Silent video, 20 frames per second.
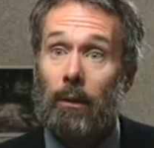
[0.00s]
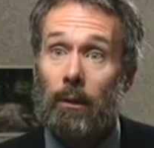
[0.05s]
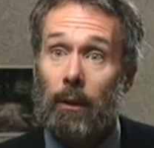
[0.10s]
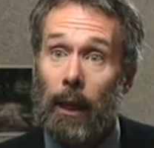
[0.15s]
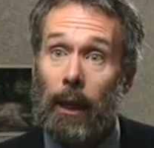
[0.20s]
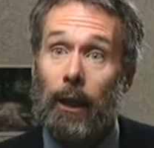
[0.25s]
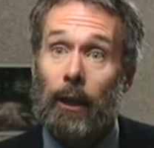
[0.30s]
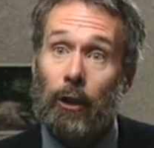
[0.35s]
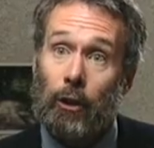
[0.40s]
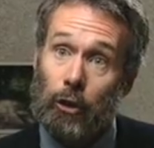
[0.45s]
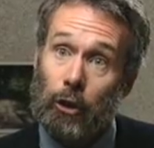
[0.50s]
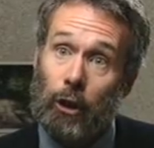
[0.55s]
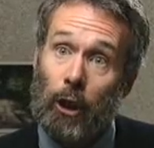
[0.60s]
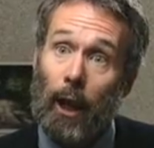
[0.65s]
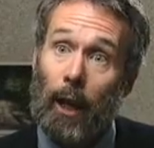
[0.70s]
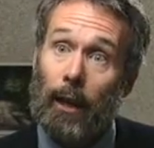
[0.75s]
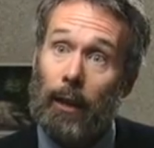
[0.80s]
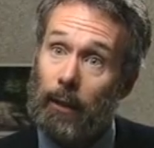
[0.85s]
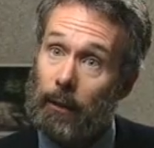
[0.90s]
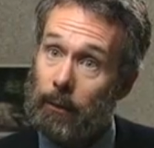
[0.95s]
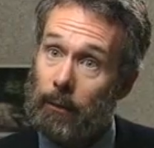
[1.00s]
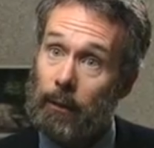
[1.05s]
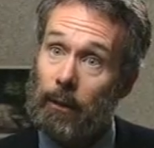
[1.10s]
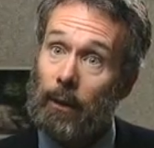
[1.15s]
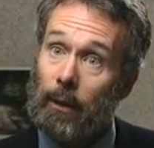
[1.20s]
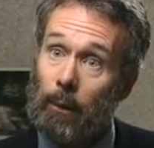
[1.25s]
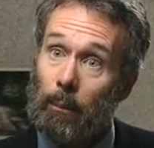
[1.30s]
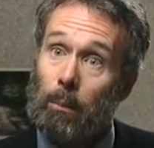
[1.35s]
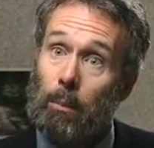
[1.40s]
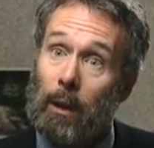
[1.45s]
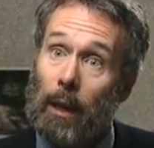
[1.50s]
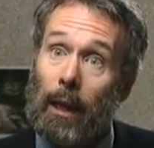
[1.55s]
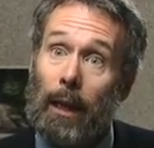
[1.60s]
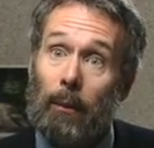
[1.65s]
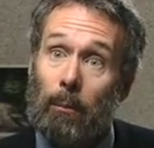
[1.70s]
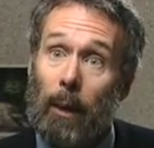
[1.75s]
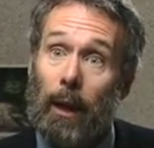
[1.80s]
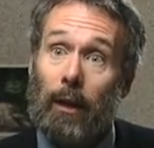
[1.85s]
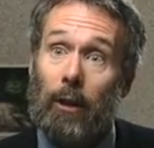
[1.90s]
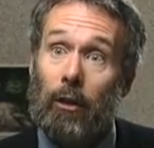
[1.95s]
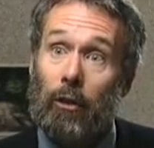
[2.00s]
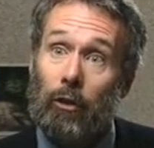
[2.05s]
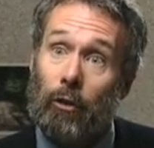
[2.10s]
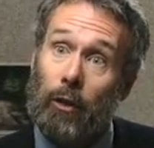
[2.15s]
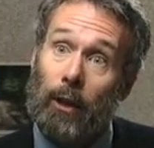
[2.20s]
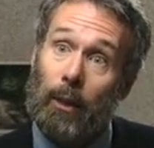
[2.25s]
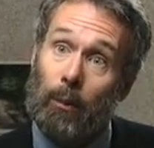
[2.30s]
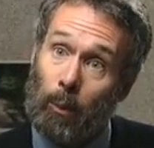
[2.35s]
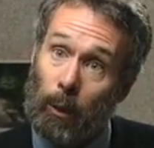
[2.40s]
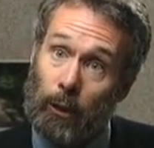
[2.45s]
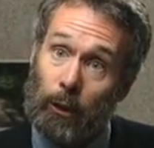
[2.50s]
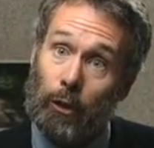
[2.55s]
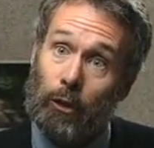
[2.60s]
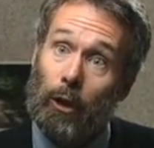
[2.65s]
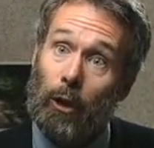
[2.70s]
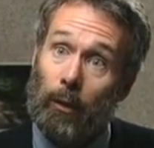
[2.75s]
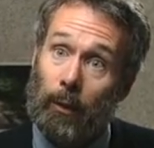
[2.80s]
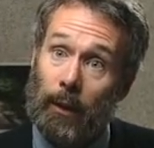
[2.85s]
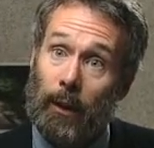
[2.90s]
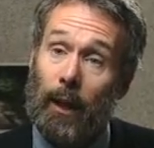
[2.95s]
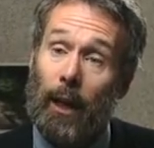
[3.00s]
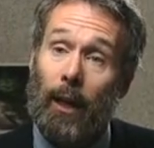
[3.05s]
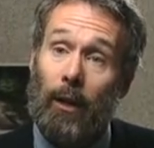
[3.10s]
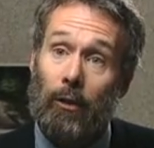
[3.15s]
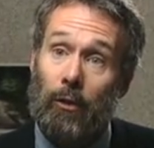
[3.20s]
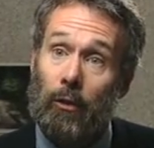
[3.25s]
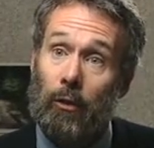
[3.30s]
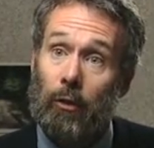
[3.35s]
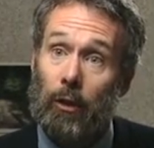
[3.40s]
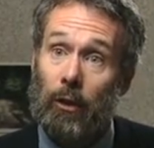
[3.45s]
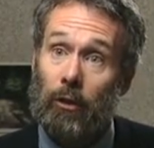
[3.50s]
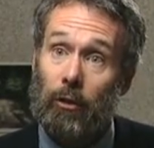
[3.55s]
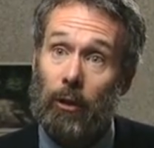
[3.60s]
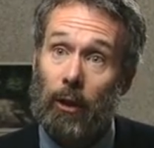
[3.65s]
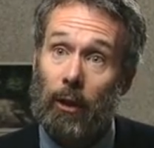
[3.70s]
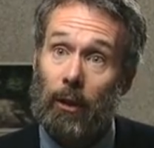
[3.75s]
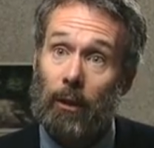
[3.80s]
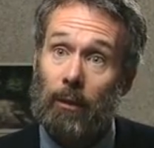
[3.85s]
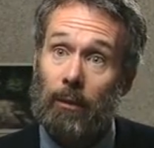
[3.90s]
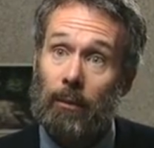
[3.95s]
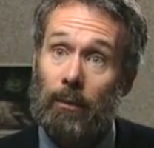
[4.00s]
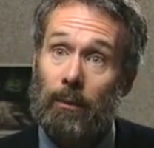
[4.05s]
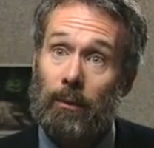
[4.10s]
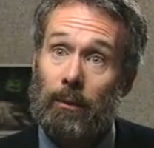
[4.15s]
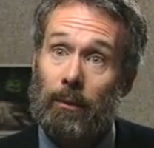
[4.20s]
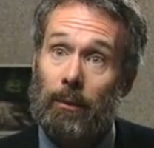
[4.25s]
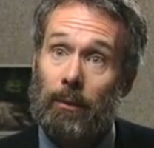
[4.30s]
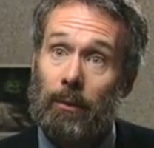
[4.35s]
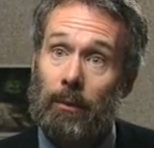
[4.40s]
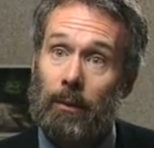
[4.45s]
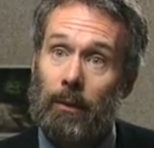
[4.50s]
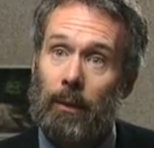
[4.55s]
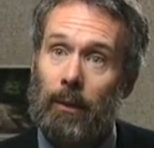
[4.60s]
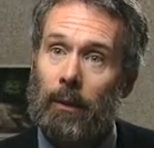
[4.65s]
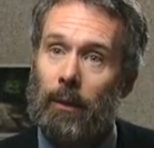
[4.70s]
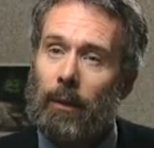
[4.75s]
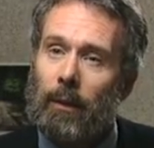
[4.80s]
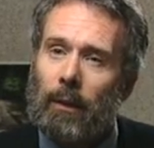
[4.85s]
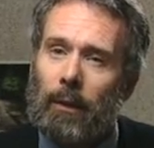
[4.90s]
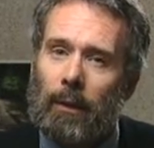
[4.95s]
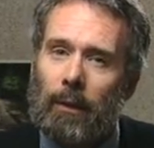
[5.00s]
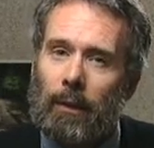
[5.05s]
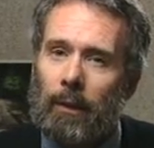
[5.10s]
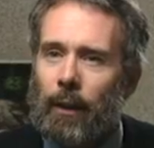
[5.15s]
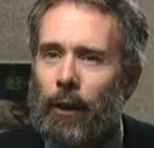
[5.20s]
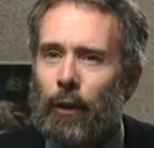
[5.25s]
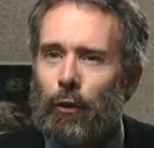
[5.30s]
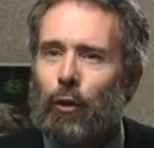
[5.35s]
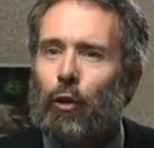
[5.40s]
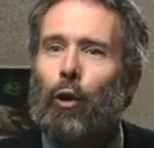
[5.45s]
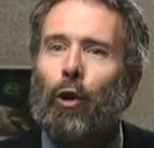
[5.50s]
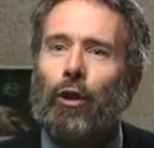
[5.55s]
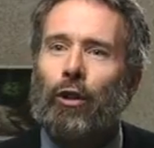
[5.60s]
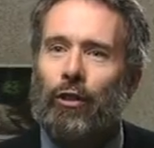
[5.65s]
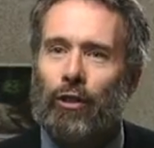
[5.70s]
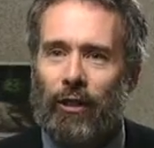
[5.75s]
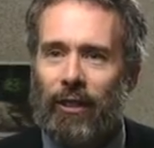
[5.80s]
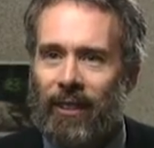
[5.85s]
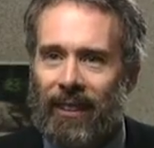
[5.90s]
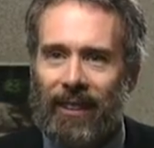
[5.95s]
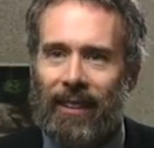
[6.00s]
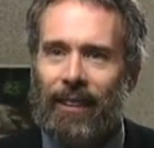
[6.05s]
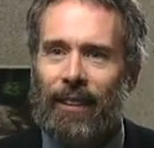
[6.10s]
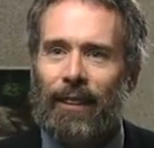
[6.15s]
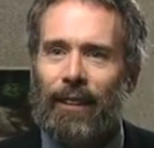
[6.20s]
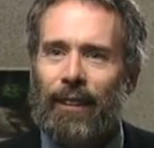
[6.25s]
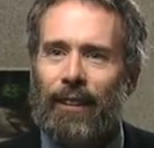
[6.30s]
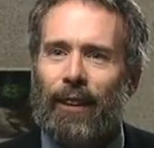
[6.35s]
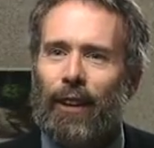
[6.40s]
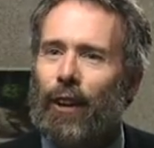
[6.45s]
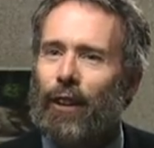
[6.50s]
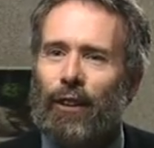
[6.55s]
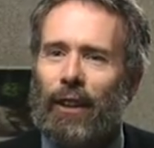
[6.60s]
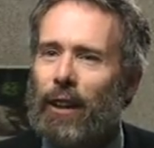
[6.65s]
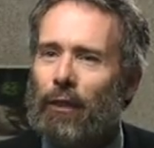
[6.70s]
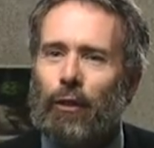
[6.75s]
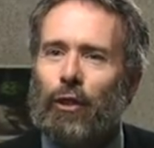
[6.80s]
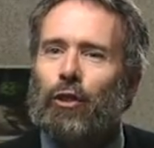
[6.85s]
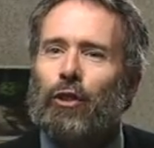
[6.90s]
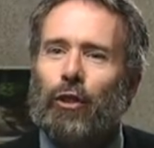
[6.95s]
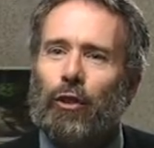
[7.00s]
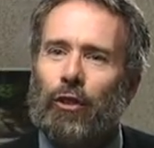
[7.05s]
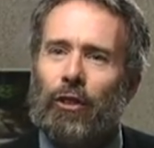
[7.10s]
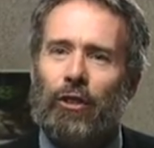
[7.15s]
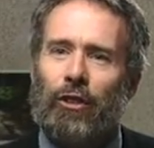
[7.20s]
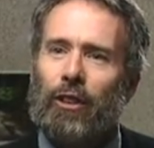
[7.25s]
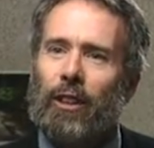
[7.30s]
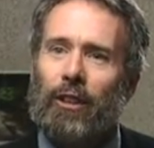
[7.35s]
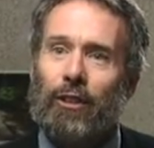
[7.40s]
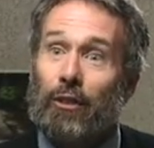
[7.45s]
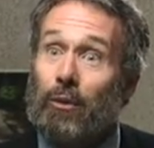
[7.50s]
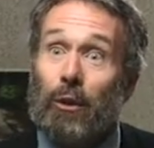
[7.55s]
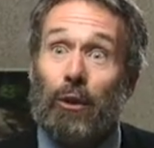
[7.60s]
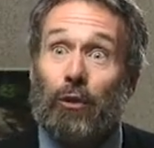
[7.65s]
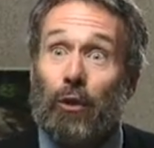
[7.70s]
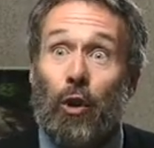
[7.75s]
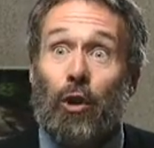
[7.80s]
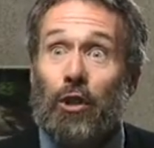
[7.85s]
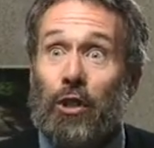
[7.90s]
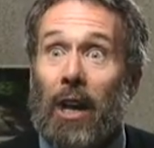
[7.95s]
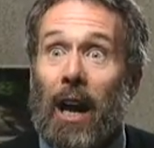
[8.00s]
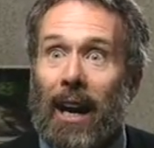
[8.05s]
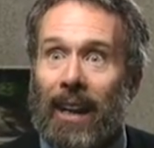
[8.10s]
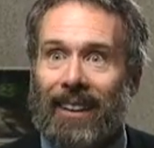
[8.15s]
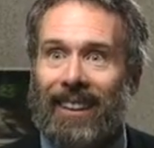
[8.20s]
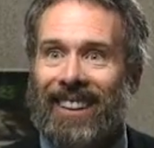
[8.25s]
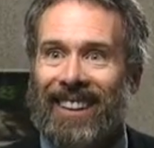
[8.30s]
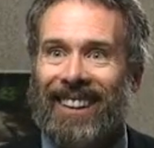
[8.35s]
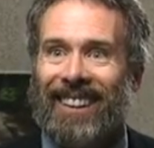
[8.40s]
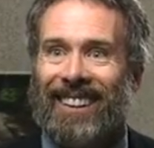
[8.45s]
letting your child play by the street while you go in the house and fix dinner? And of course, every student says, well, of course not.